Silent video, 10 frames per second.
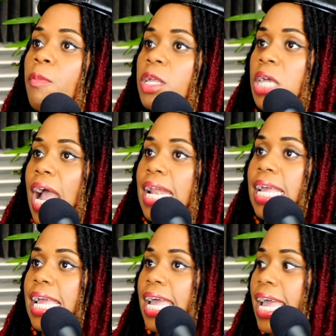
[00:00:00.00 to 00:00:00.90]
with trying to
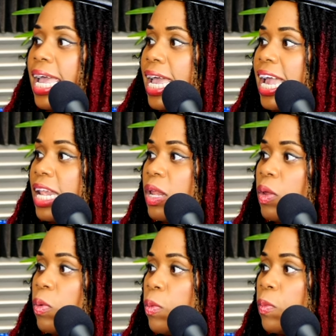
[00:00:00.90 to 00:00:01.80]
get in
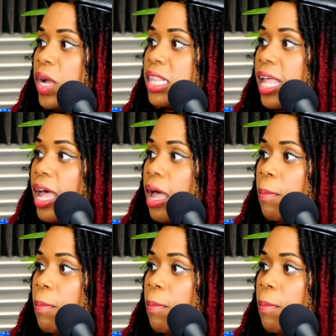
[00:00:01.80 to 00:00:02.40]
with them.